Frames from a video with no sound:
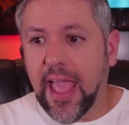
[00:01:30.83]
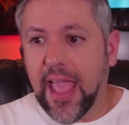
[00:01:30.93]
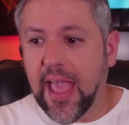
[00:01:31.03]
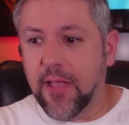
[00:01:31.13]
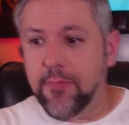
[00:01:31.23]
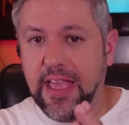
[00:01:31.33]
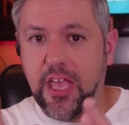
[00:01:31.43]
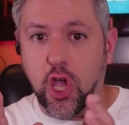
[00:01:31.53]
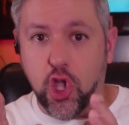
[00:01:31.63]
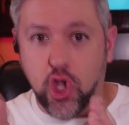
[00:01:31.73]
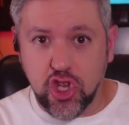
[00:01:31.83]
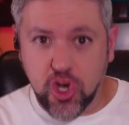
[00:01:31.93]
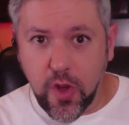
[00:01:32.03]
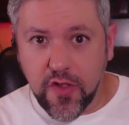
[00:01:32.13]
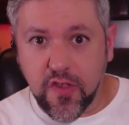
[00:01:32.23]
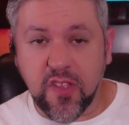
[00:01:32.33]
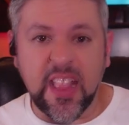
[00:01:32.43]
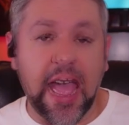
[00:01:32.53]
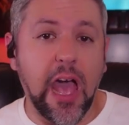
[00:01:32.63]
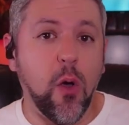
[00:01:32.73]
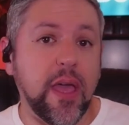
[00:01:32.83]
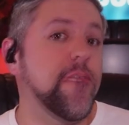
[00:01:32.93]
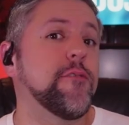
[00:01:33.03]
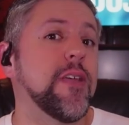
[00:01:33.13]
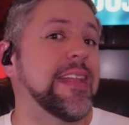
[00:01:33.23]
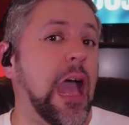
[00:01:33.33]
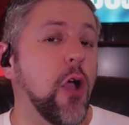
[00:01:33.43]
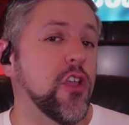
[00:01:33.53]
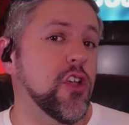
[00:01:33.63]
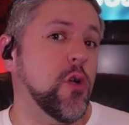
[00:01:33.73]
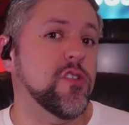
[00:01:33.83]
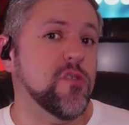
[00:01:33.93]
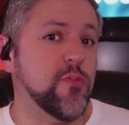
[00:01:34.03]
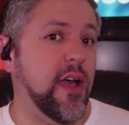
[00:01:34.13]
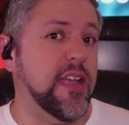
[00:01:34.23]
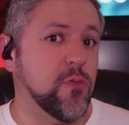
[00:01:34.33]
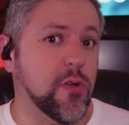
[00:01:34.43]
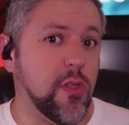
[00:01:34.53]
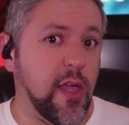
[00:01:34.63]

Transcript: and make good choices on how, if and how you're going to apply it in real